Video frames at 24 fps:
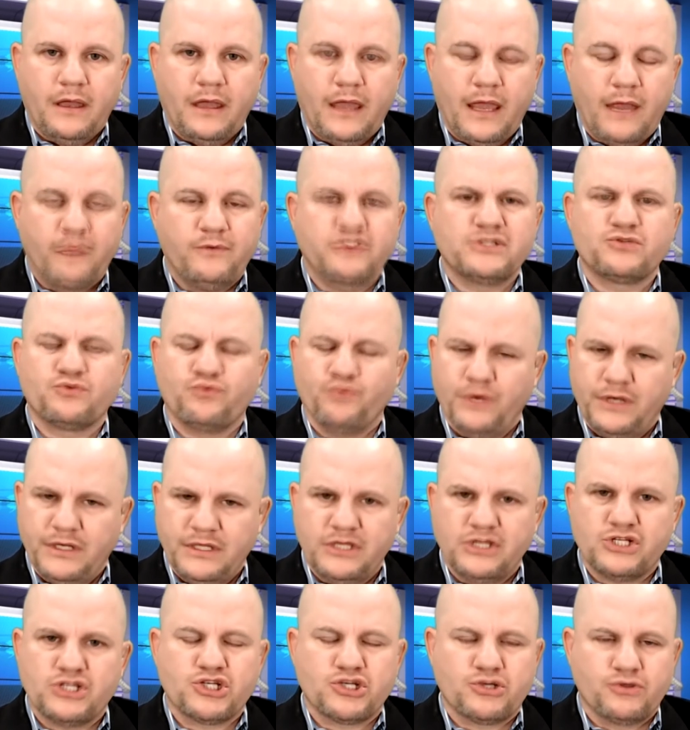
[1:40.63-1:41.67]
It was
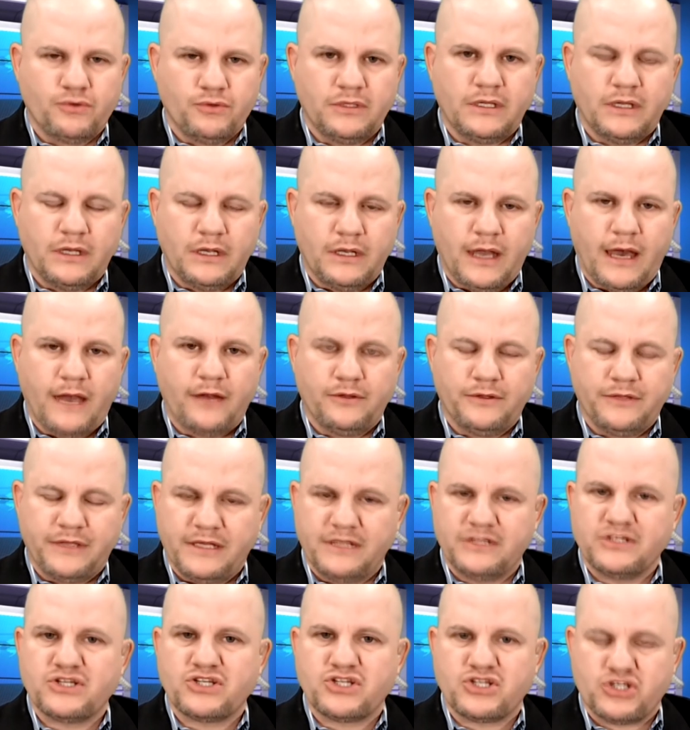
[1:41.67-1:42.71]
really, truly not
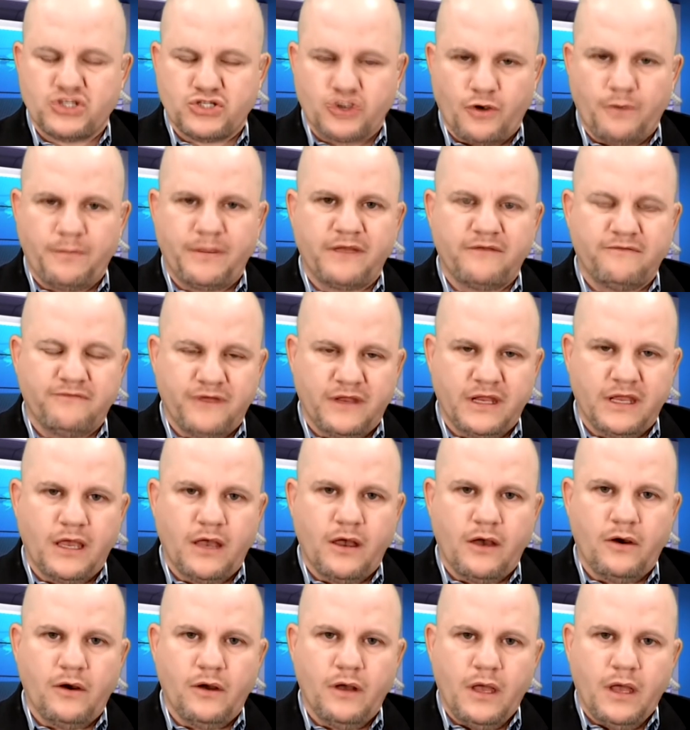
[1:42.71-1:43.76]
only a disturbing
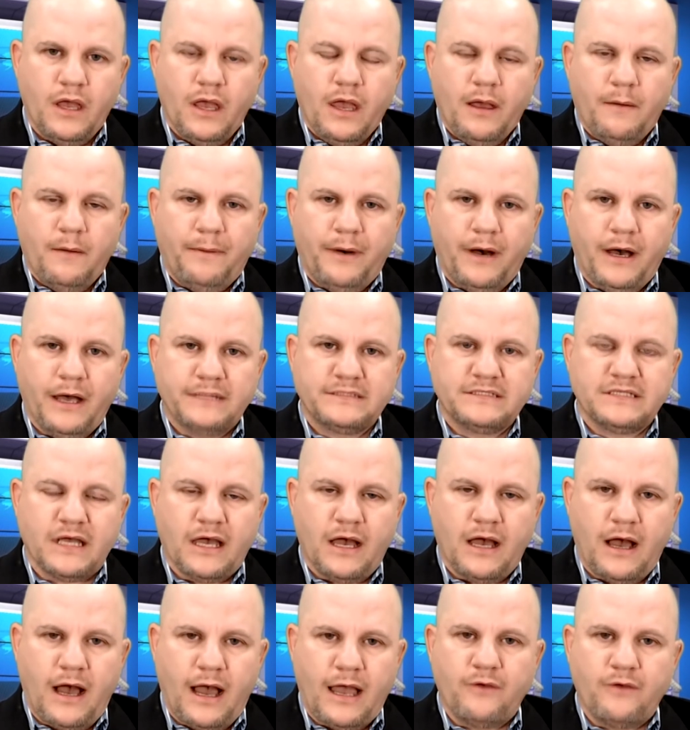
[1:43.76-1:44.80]
video, but
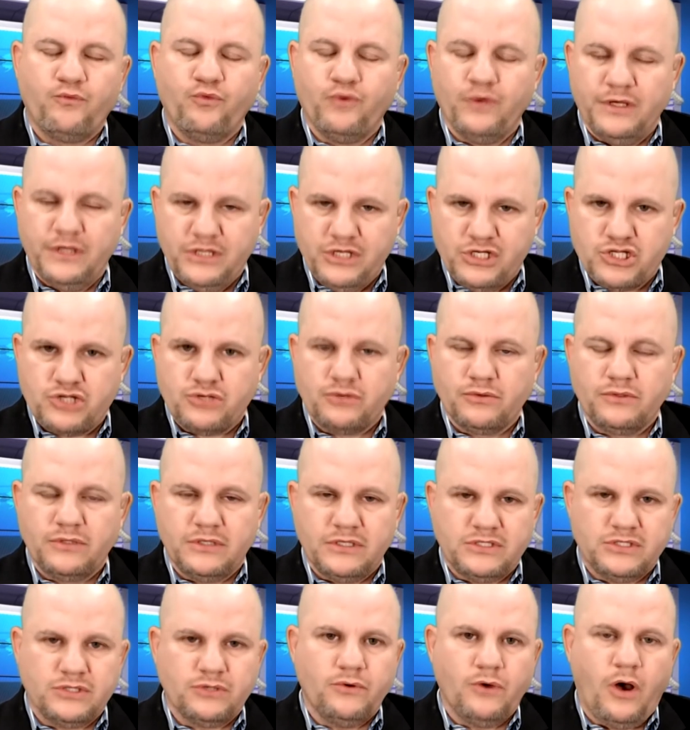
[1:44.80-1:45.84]
uh, I really,
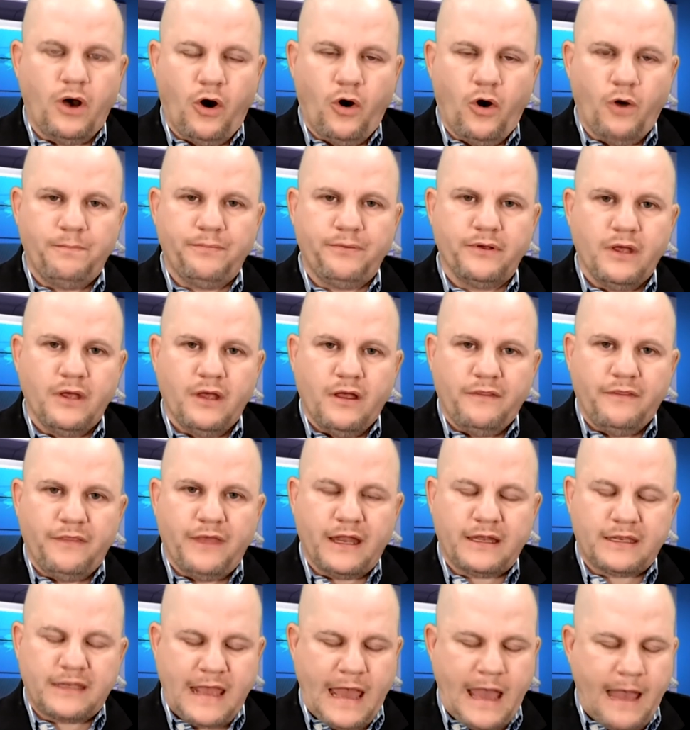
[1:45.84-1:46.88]
truly do hope
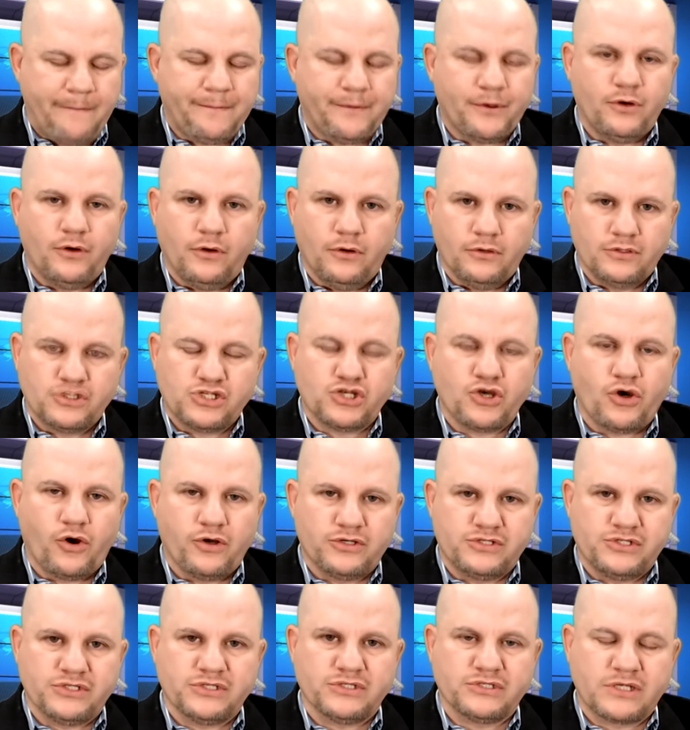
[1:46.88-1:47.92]
that capital
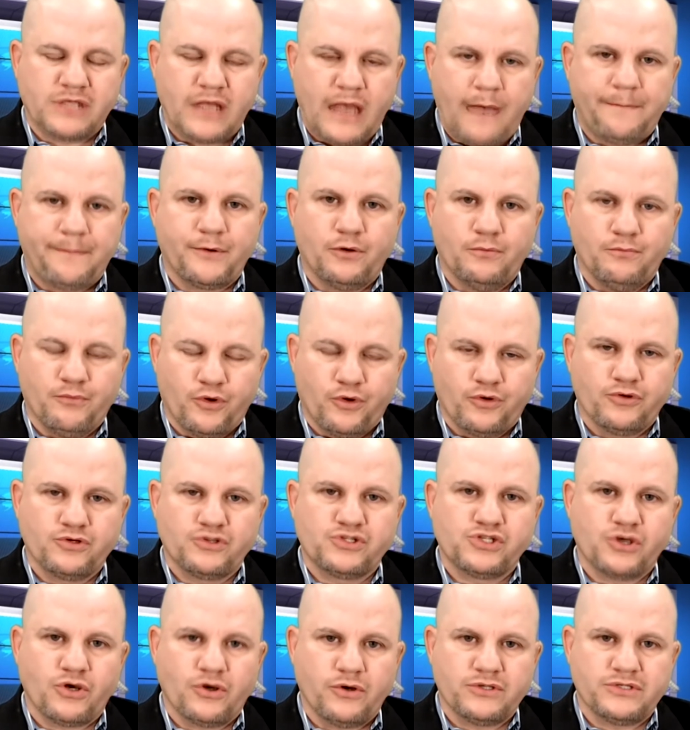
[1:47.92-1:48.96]
charges, capital murder
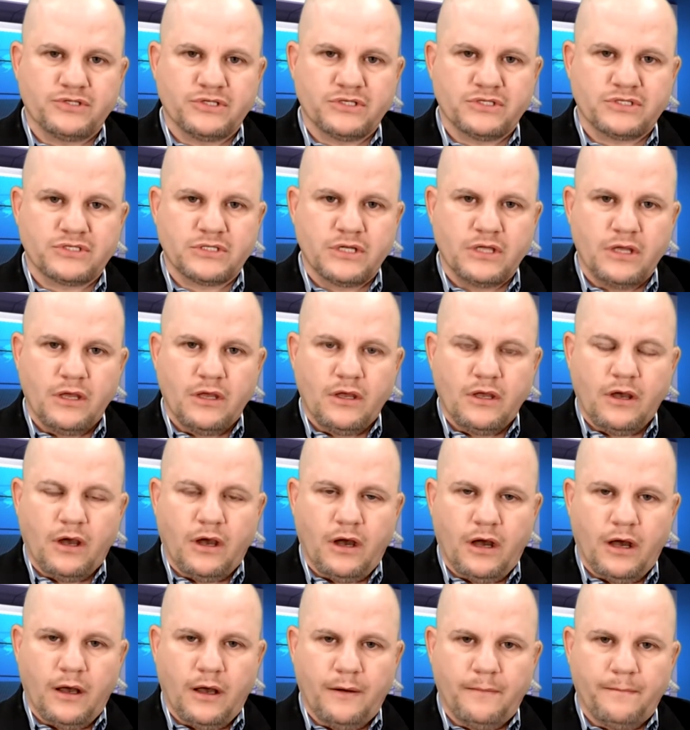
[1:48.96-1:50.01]
charges,
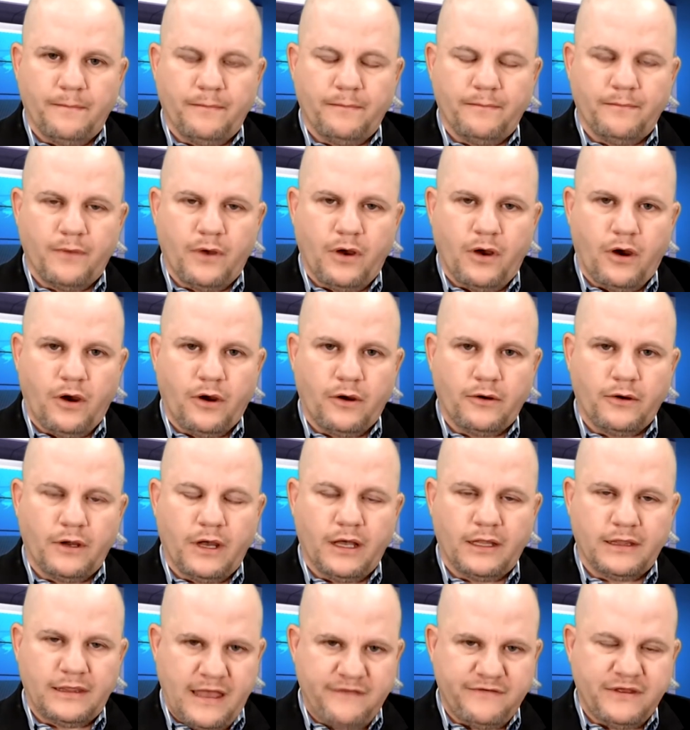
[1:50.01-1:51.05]
um, are
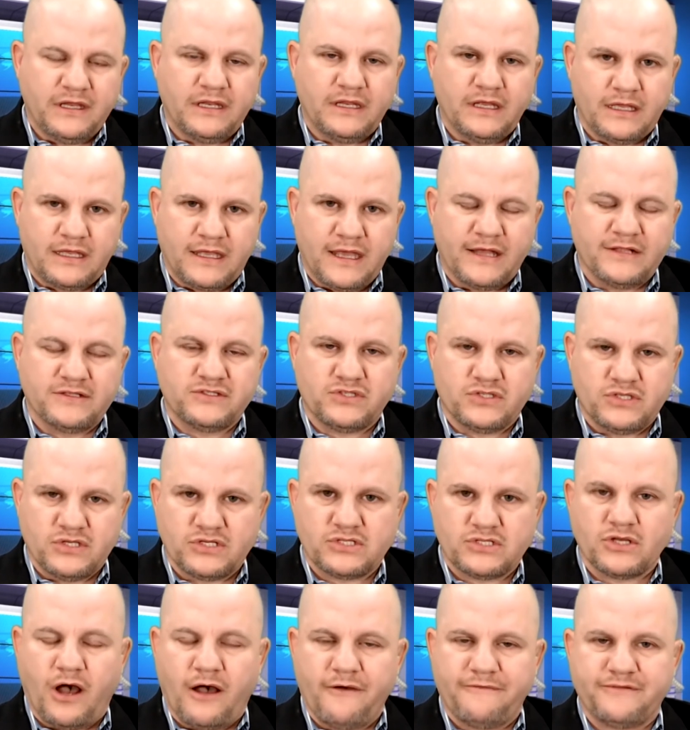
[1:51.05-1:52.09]
uh, levied against
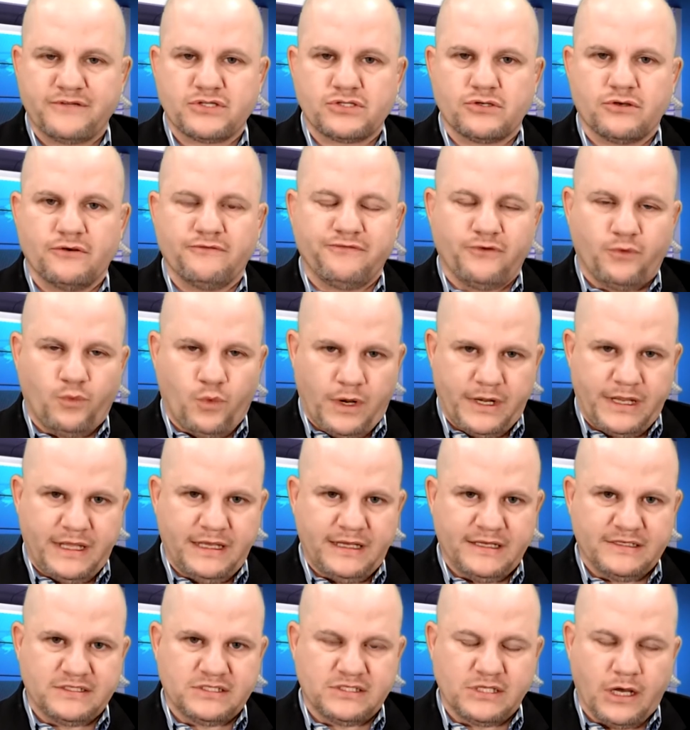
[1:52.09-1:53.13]
this officer for what
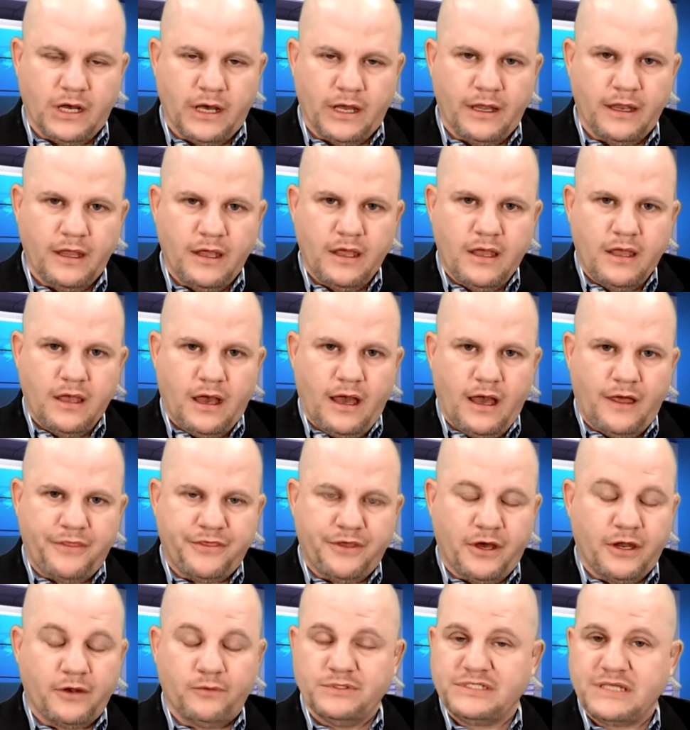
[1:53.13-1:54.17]
he has done. I
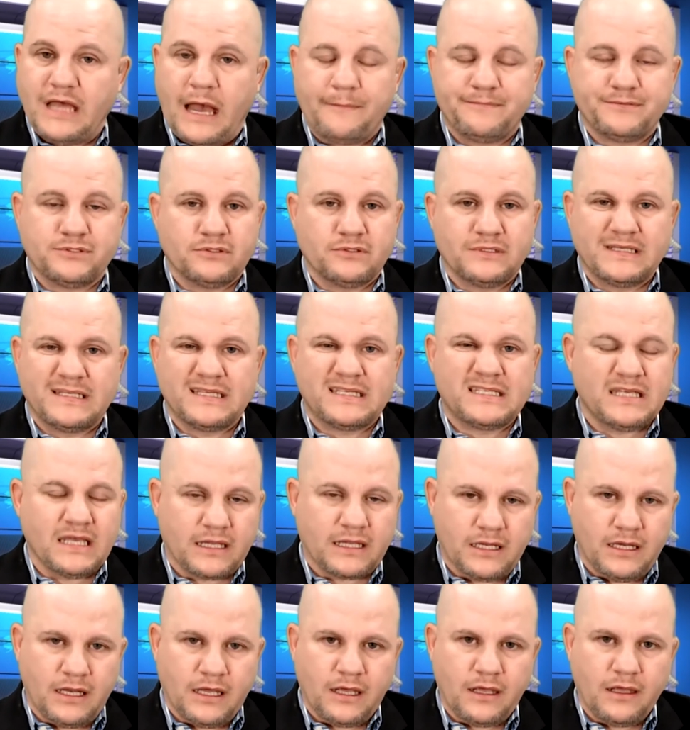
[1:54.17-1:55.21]
thought it was absolutely
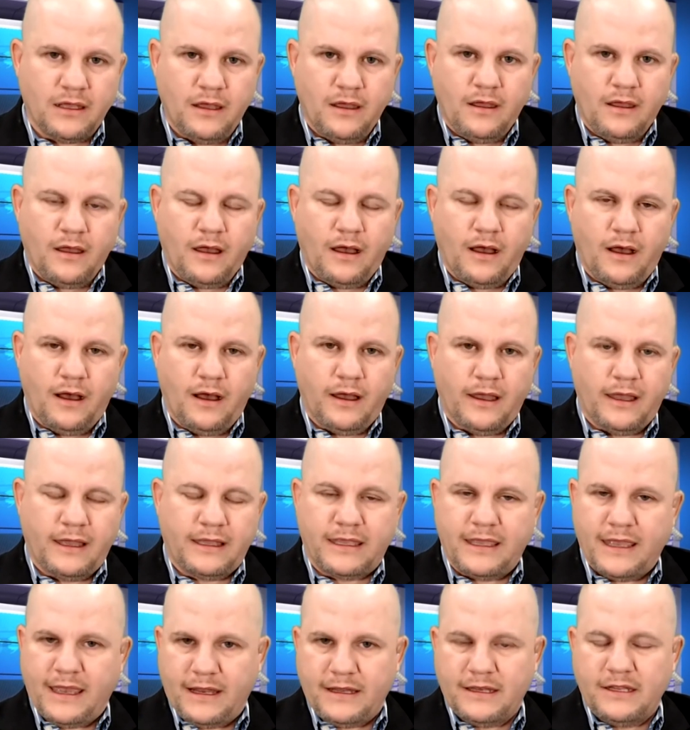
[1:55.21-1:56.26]
sickening. Uh,
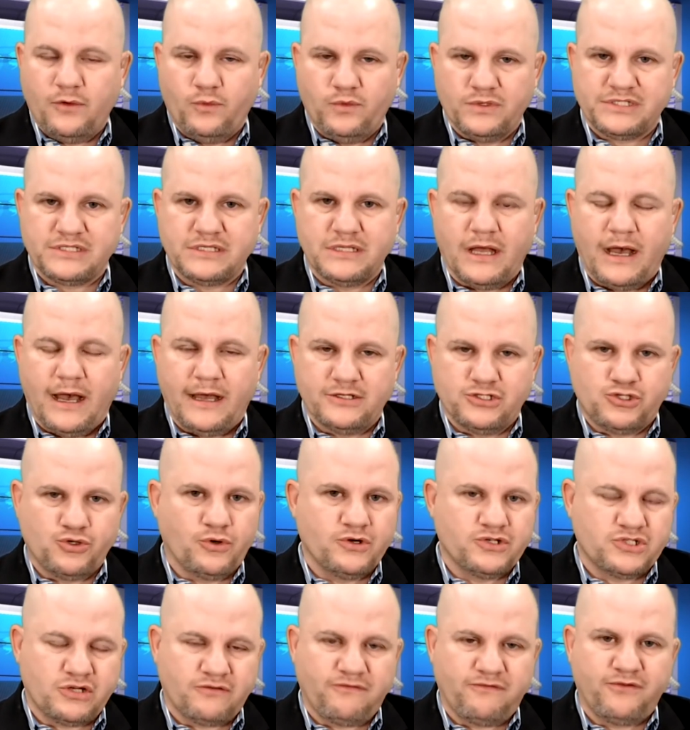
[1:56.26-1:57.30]
again, he was not,
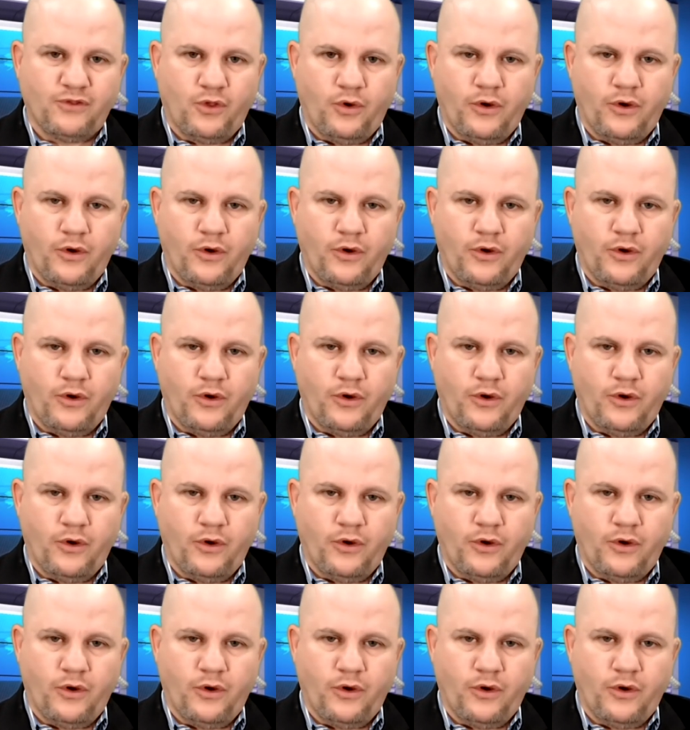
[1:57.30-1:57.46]
George